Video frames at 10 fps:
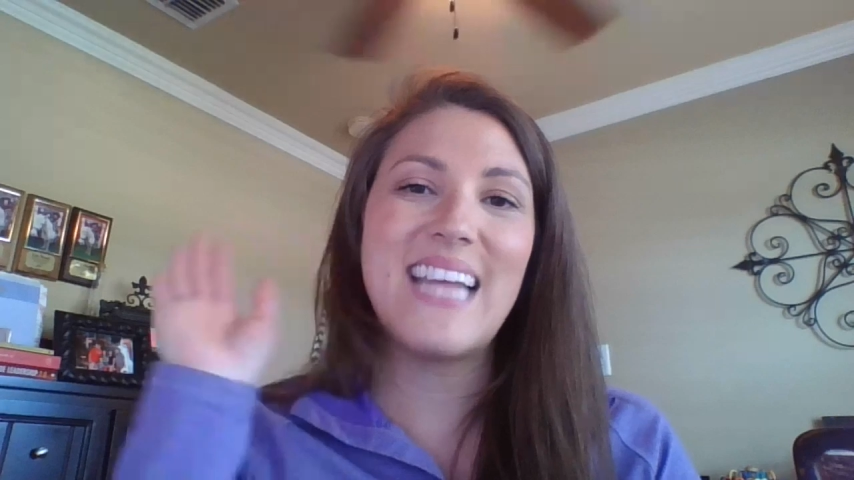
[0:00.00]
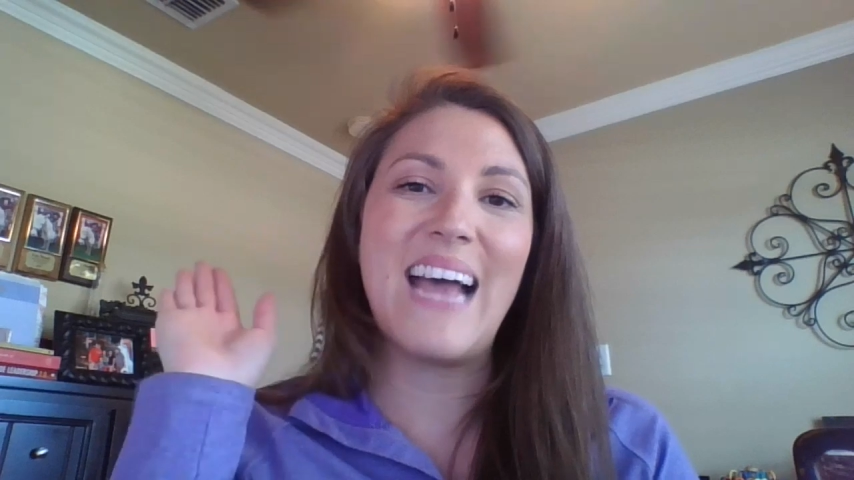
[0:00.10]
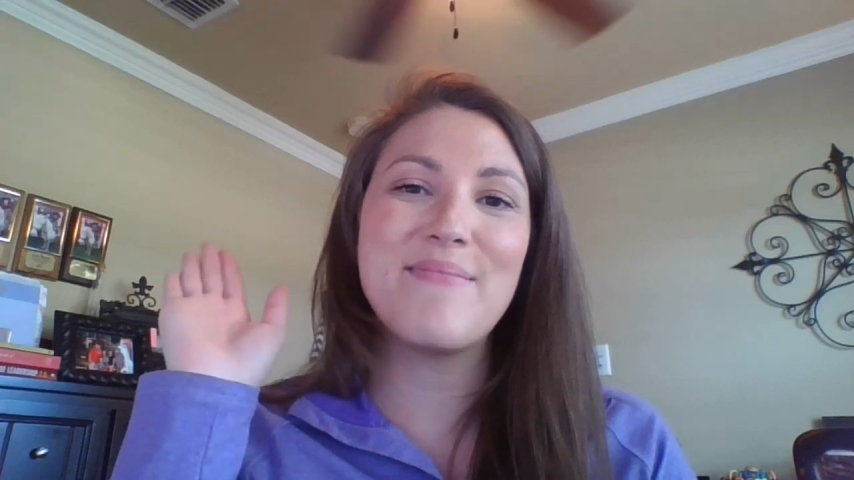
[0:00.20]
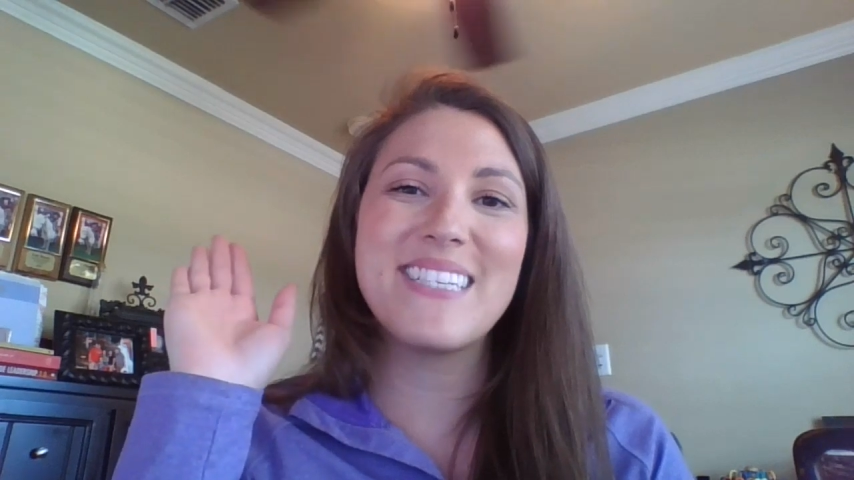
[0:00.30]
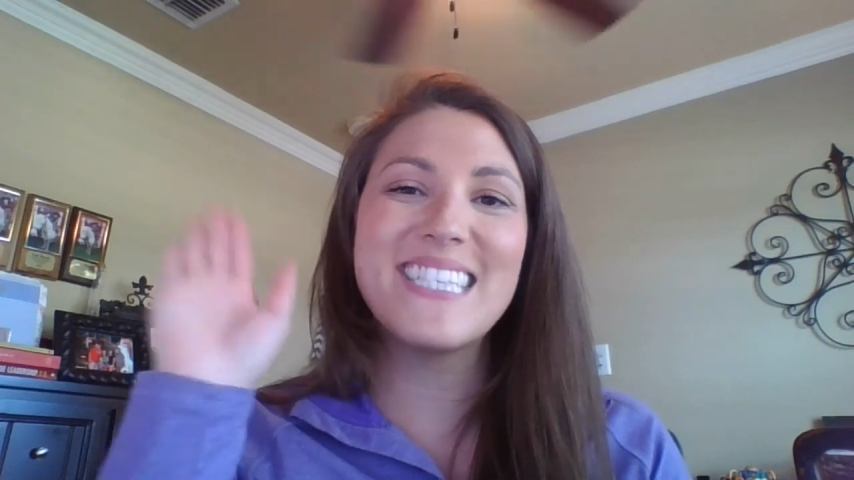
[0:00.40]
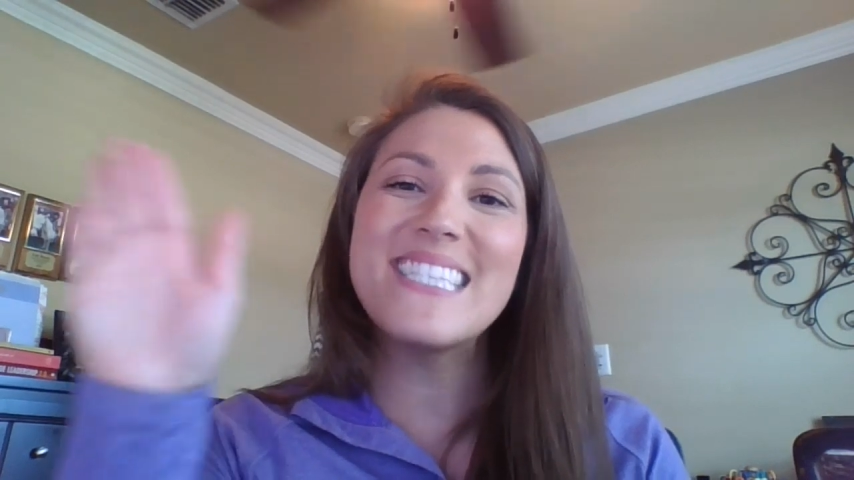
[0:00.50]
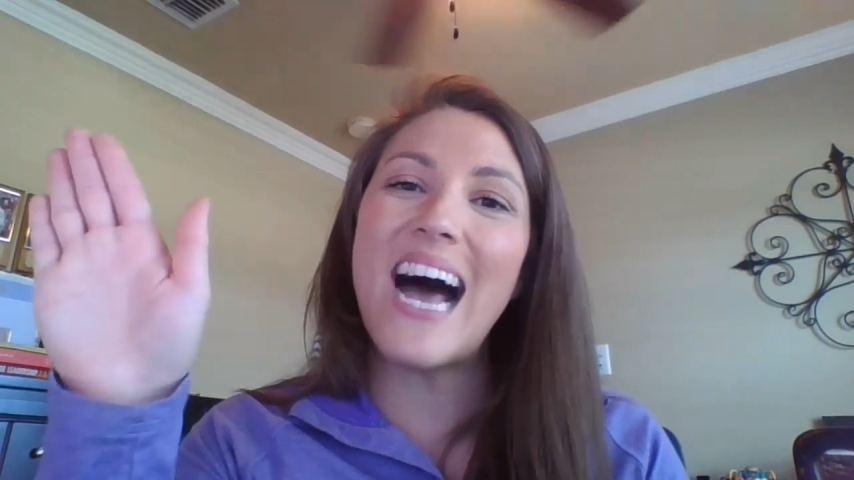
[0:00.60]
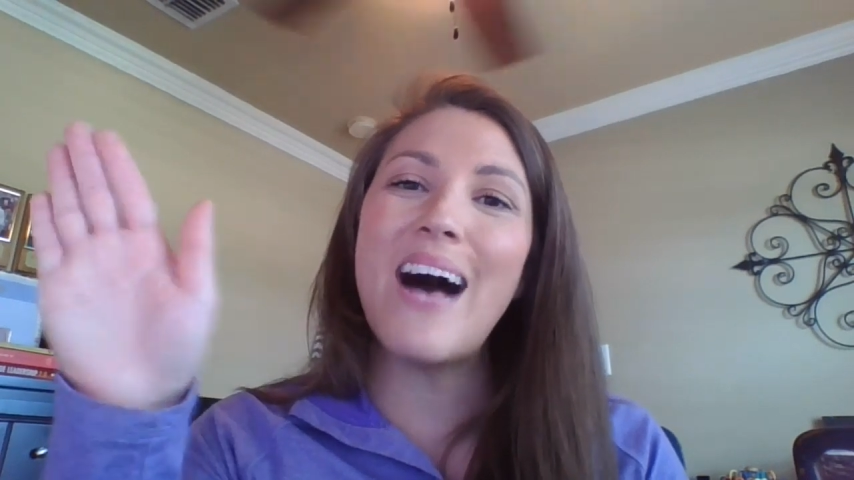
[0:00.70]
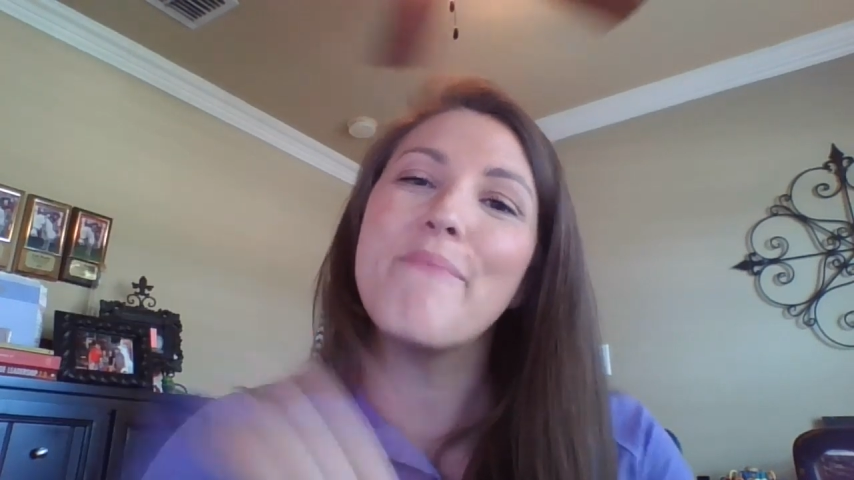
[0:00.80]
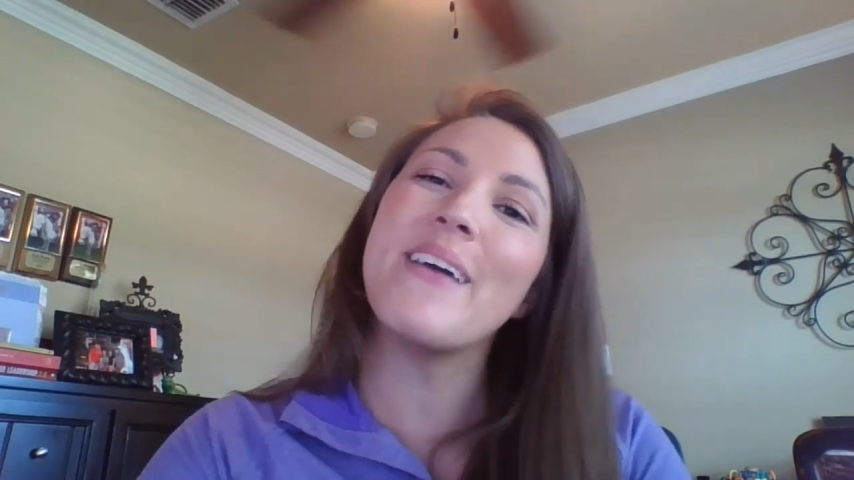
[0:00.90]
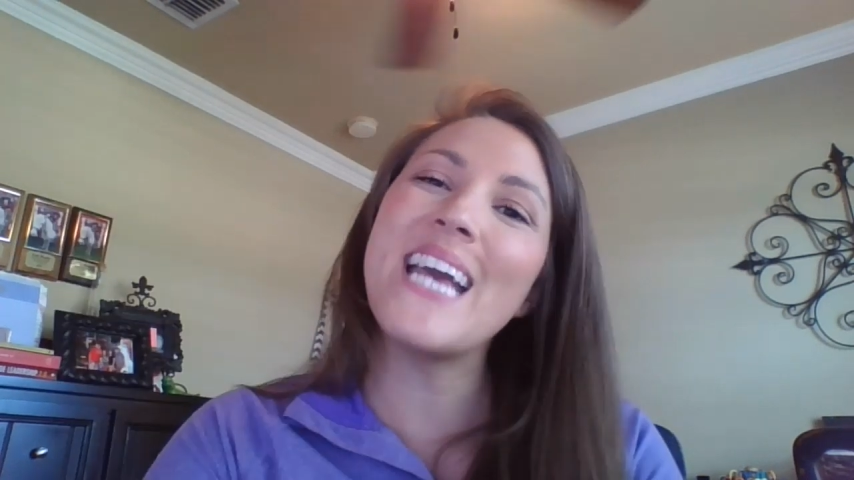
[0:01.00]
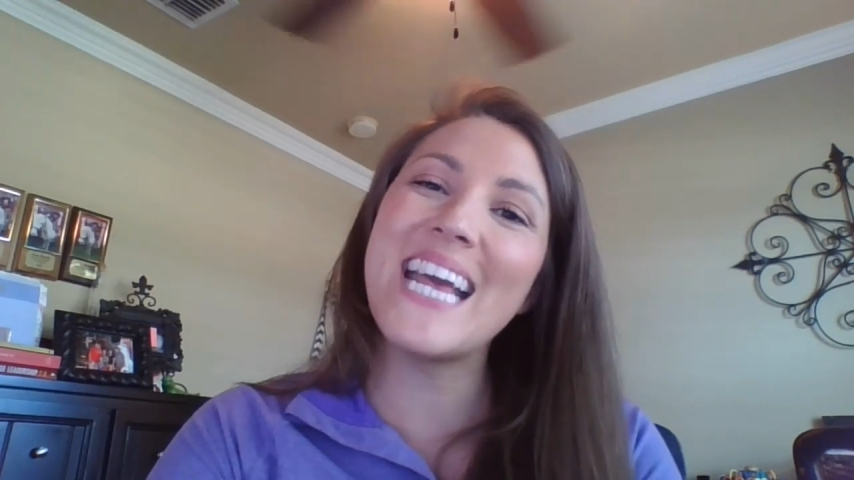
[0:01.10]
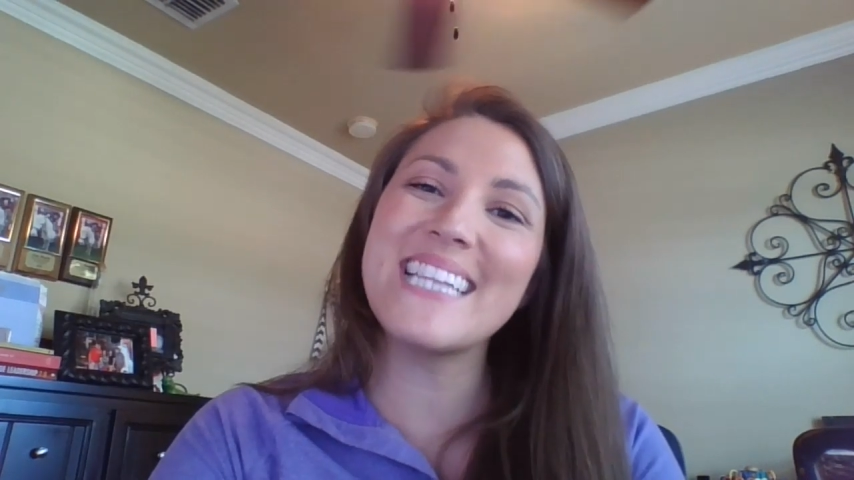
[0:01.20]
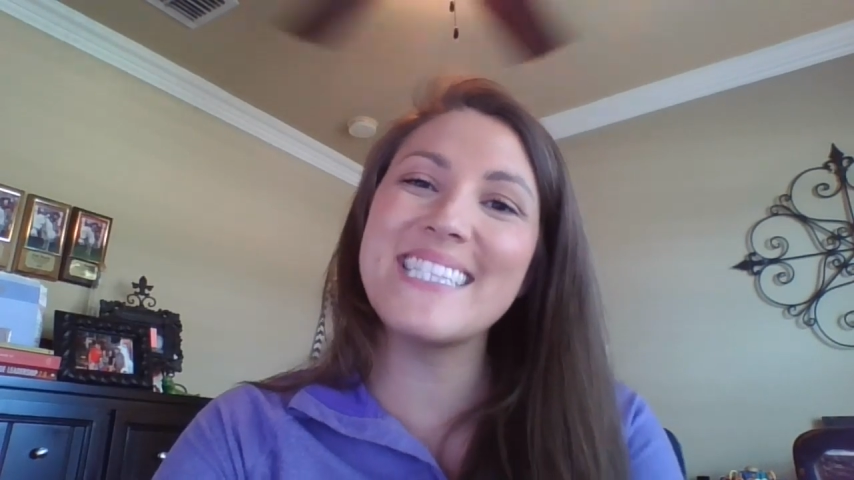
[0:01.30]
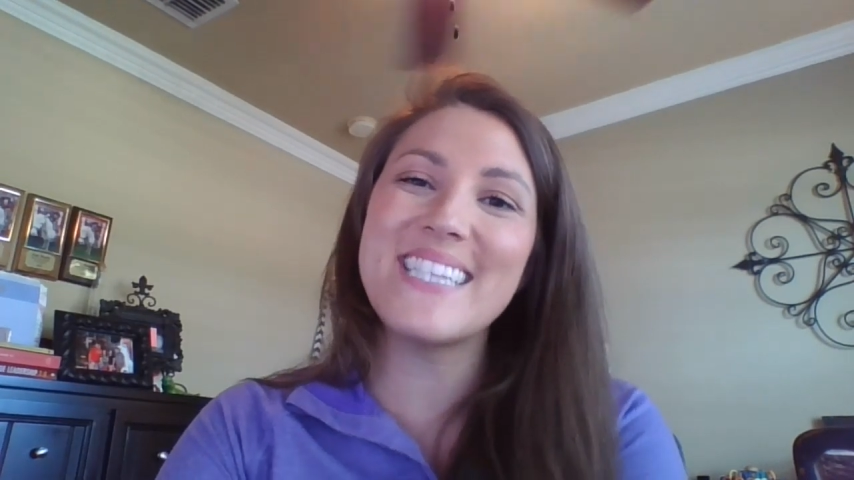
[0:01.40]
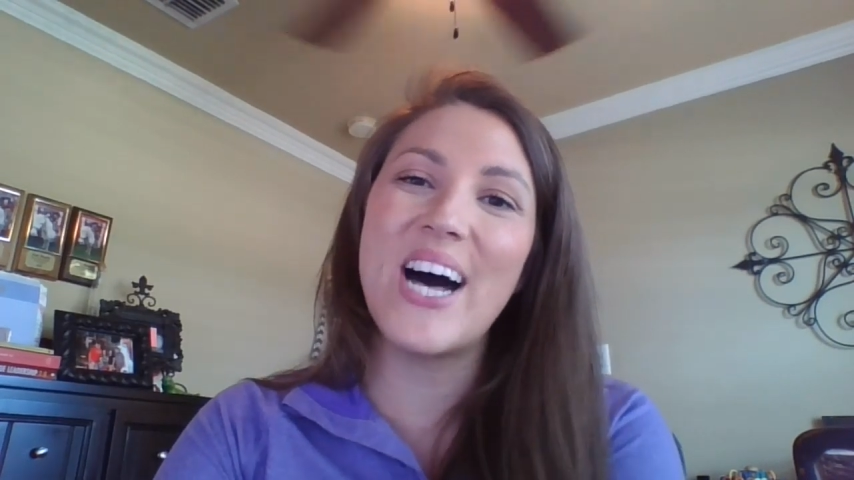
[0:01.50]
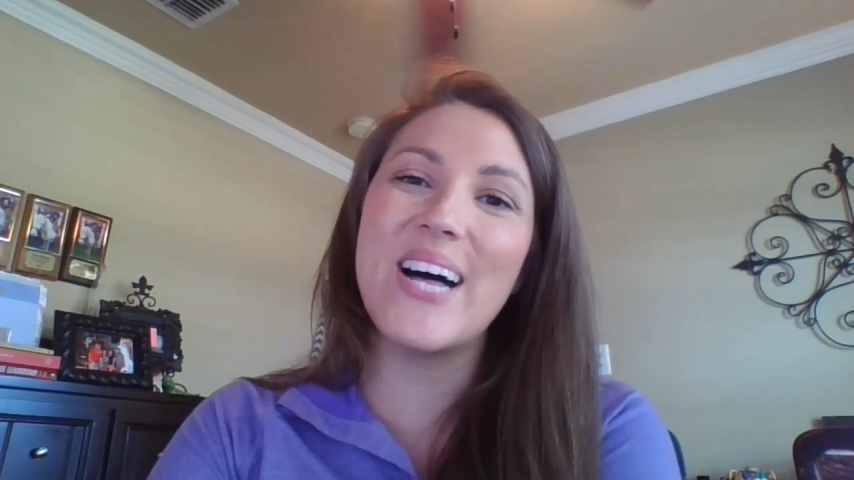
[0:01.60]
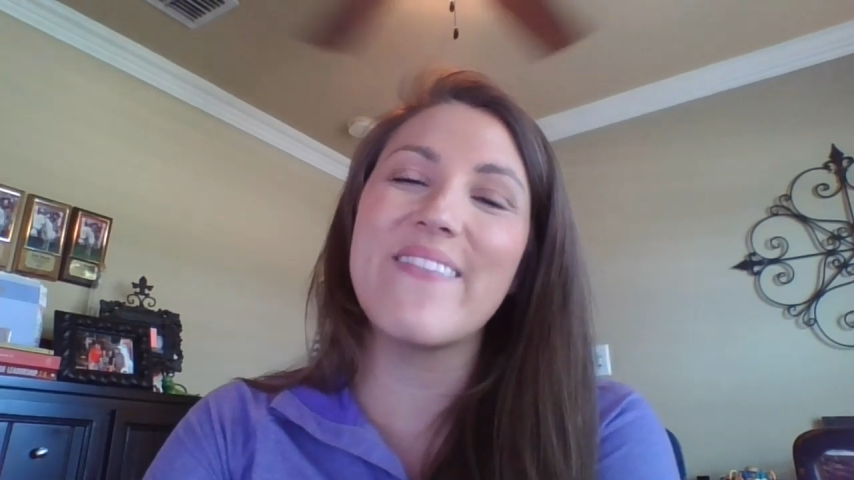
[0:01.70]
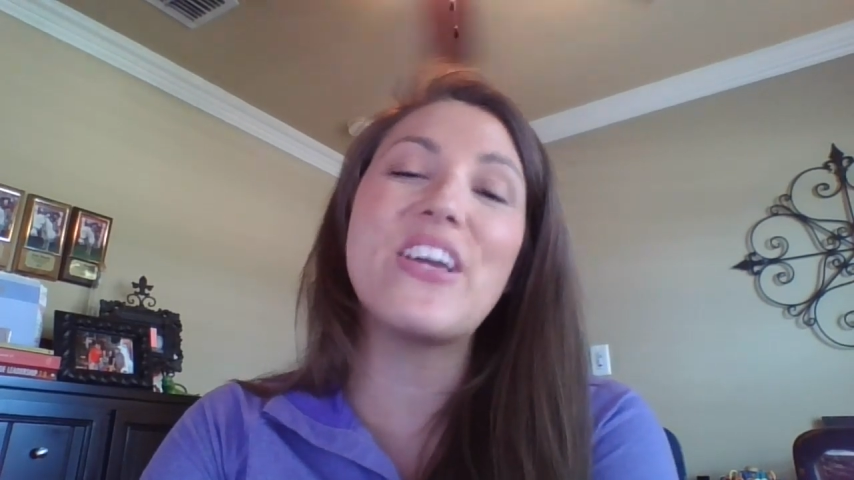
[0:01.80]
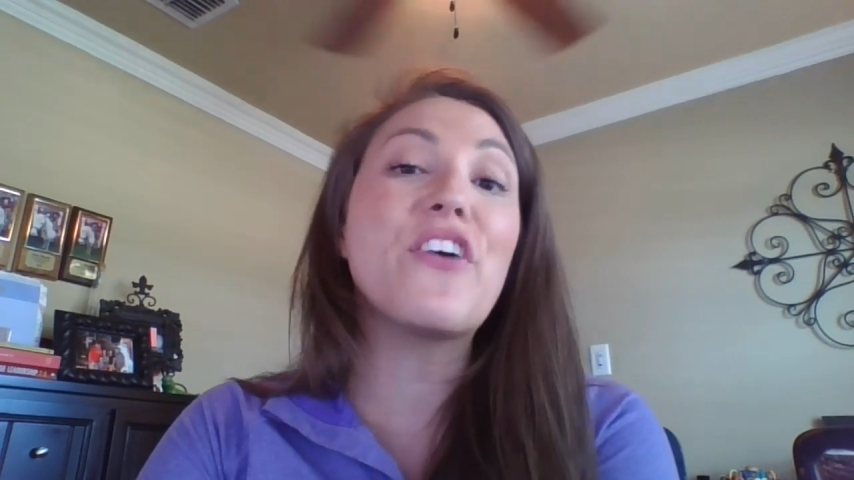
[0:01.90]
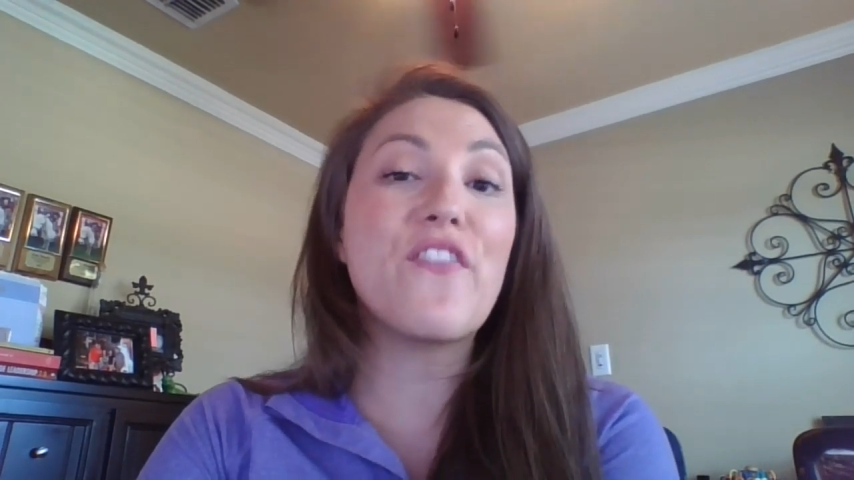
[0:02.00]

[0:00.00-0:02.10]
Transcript: It's time to stop and solve.